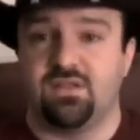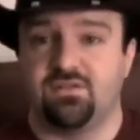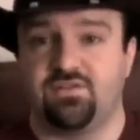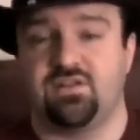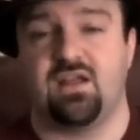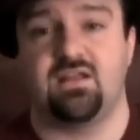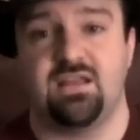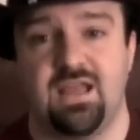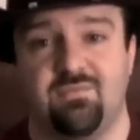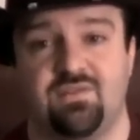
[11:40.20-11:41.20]
Then there's the kind
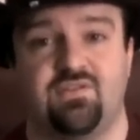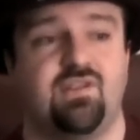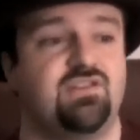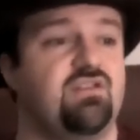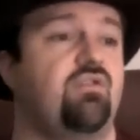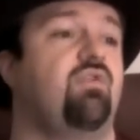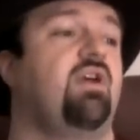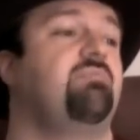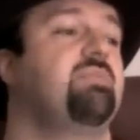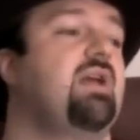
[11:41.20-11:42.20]
of gamer that says, "You know
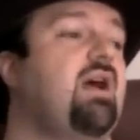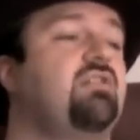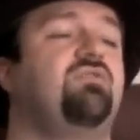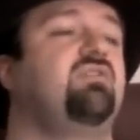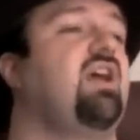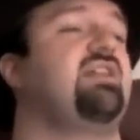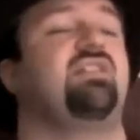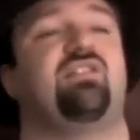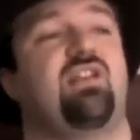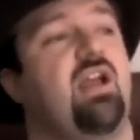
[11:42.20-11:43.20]
what? I don't
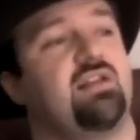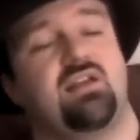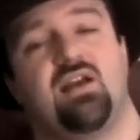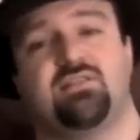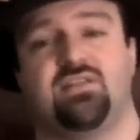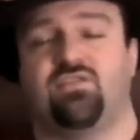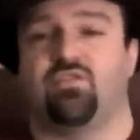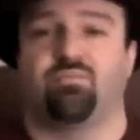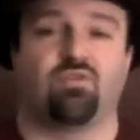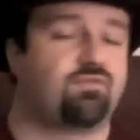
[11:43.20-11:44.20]
like the side content, the
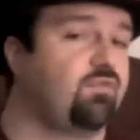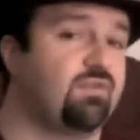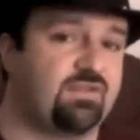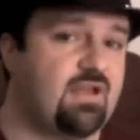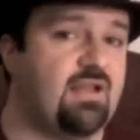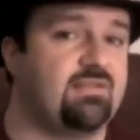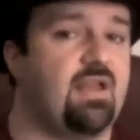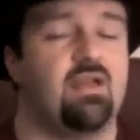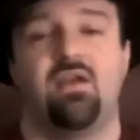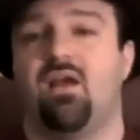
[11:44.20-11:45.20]
superfluous
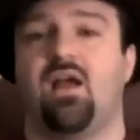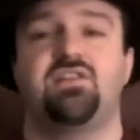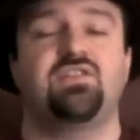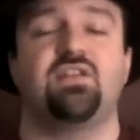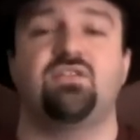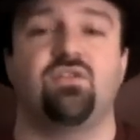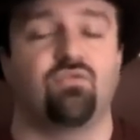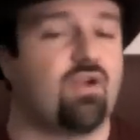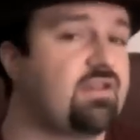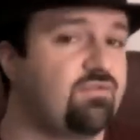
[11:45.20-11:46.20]
content. I just like to
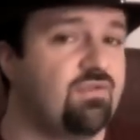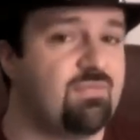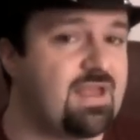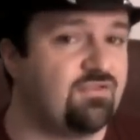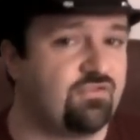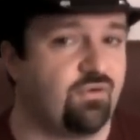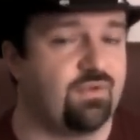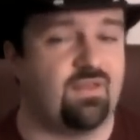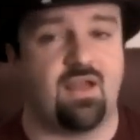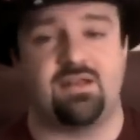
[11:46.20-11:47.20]
go right through the main
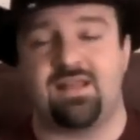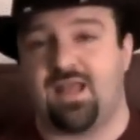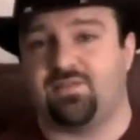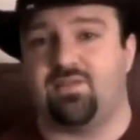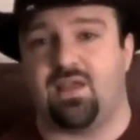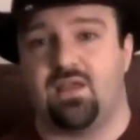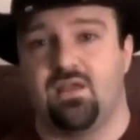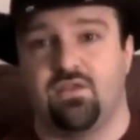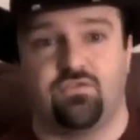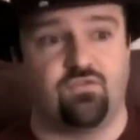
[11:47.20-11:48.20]
storyline and that's it.
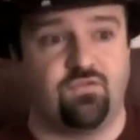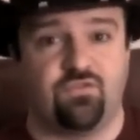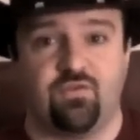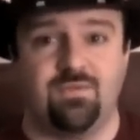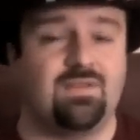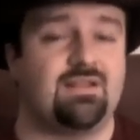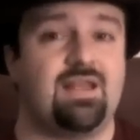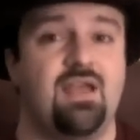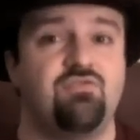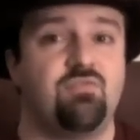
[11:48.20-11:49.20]
So for someone
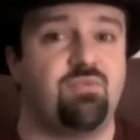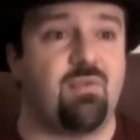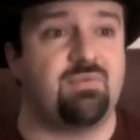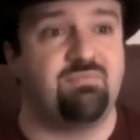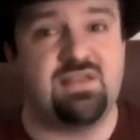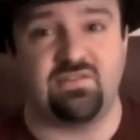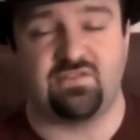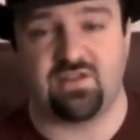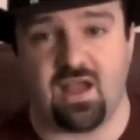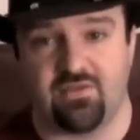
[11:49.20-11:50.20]
like that, you could probably beat
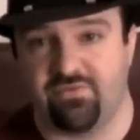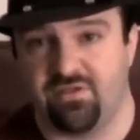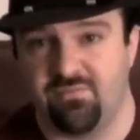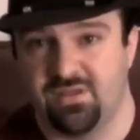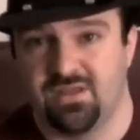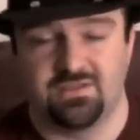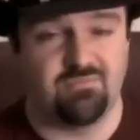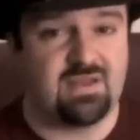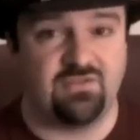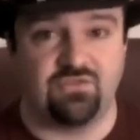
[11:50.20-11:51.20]
Skyrim,
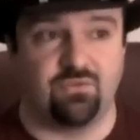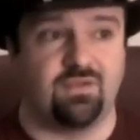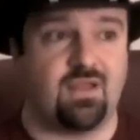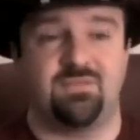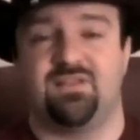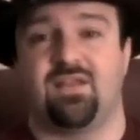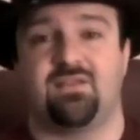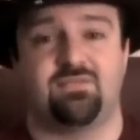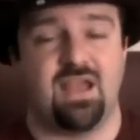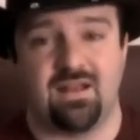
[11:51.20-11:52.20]
the main storyline, within
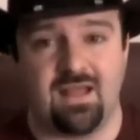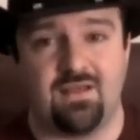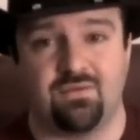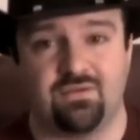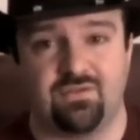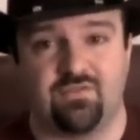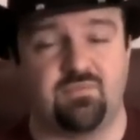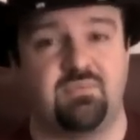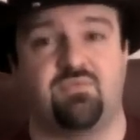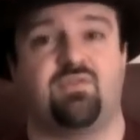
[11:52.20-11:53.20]
like 10 hours. And
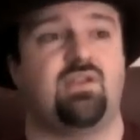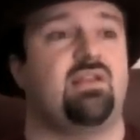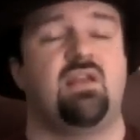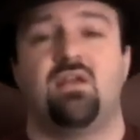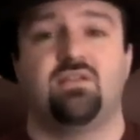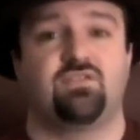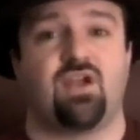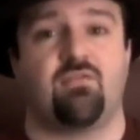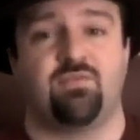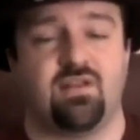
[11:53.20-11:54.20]
so people would say,
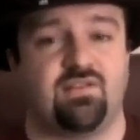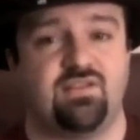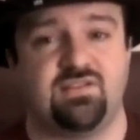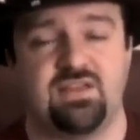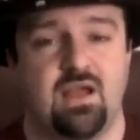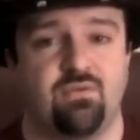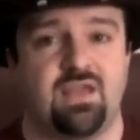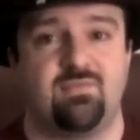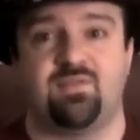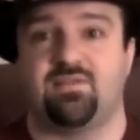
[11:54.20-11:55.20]
Skyrim's not a 60 hour
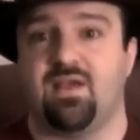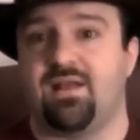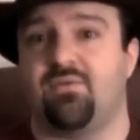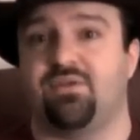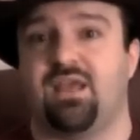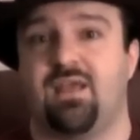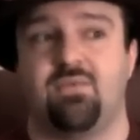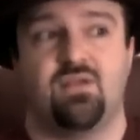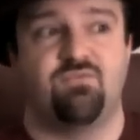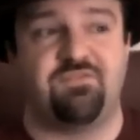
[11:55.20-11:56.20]
game, it's a 10 hour
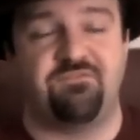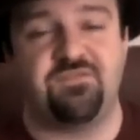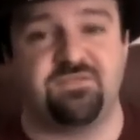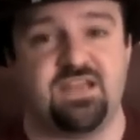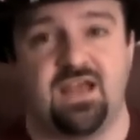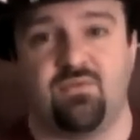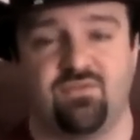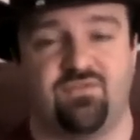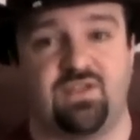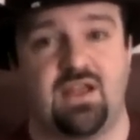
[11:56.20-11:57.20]
game with 50
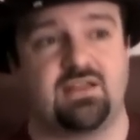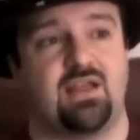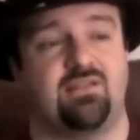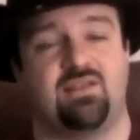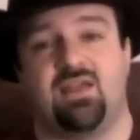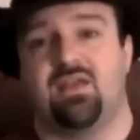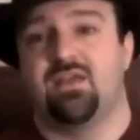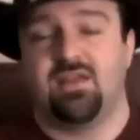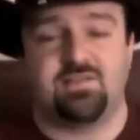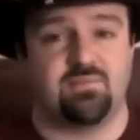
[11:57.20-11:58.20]
hours of side content.
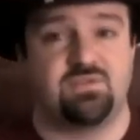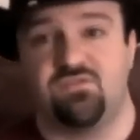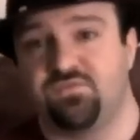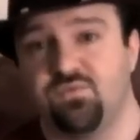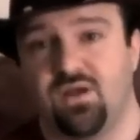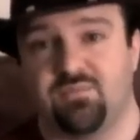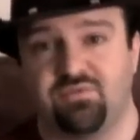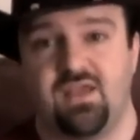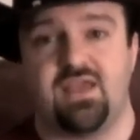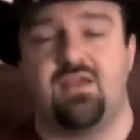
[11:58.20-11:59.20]
It's up to you if you want
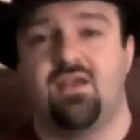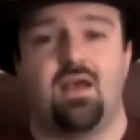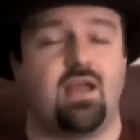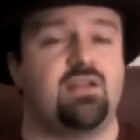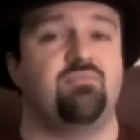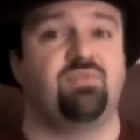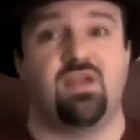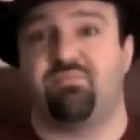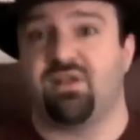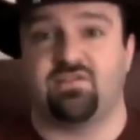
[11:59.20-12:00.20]
to play it. I didn't
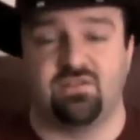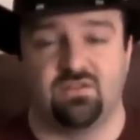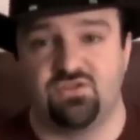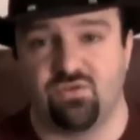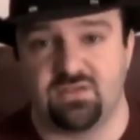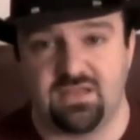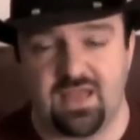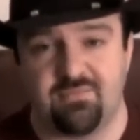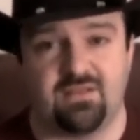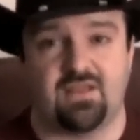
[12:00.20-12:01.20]
play it, but I still enjoyed the
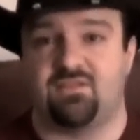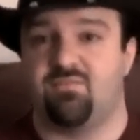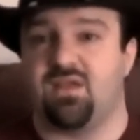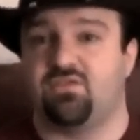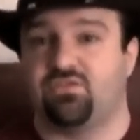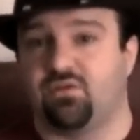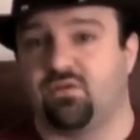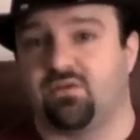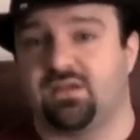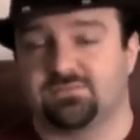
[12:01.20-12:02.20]
game. I liked the main
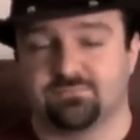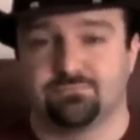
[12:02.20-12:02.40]
story.